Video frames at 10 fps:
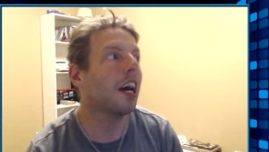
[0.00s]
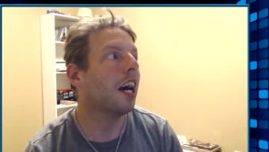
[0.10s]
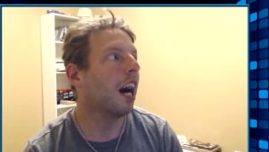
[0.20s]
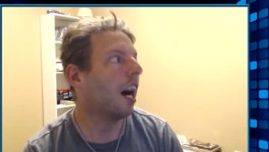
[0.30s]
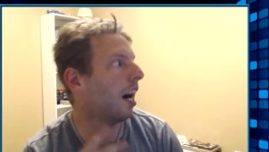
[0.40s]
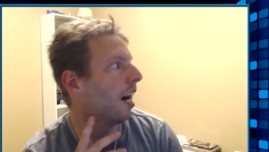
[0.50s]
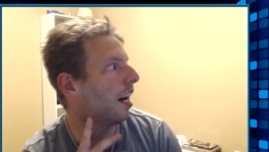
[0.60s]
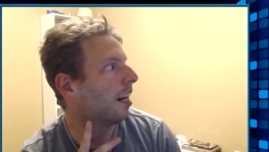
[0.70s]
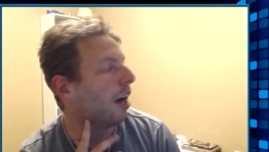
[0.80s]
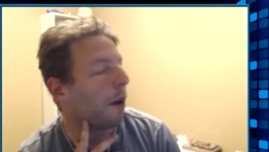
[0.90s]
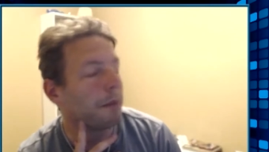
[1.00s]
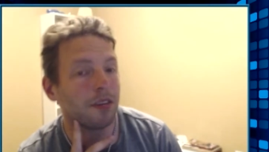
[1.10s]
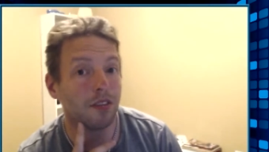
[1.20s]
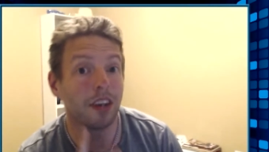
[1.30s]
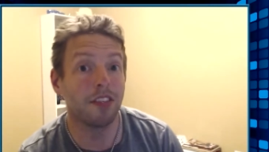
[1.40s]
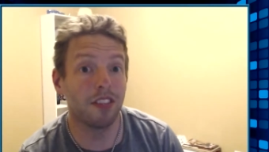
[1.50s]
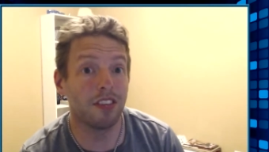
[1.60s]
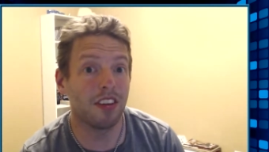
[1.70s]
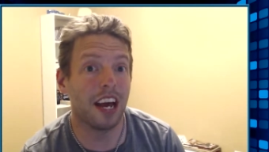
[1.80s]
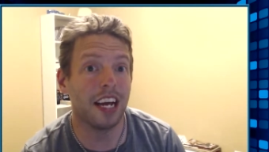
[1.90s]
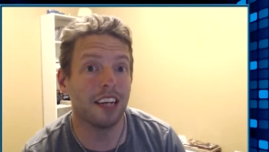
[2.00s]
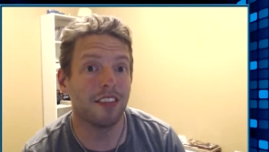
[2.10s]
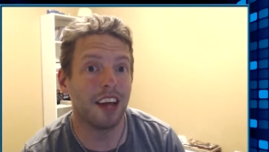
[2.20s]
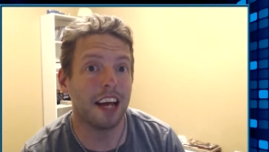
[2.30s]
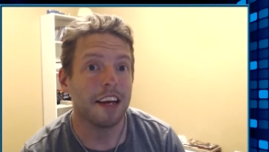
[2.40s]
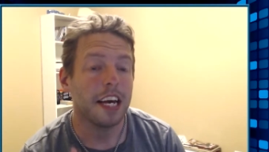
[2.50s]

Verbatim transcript: Uh, but suffice it to say is that